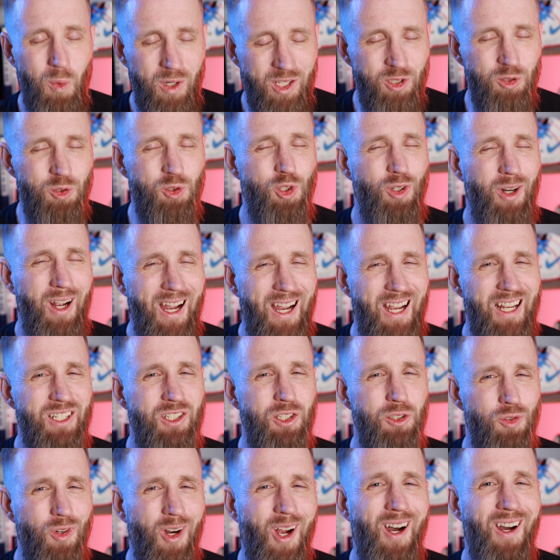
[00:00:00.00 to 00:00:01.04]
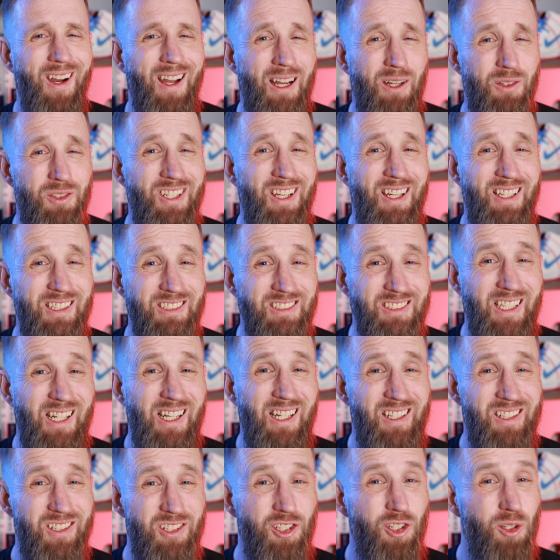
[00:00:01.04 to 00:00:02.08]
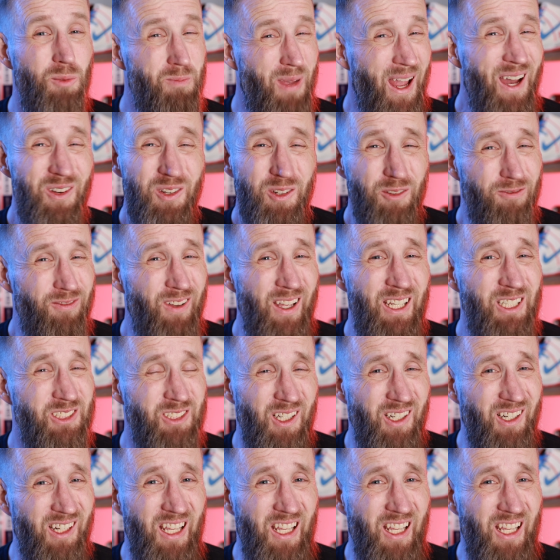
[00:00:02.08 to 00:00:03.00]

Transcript: when you try to draw outside the lines, you're bound to fail on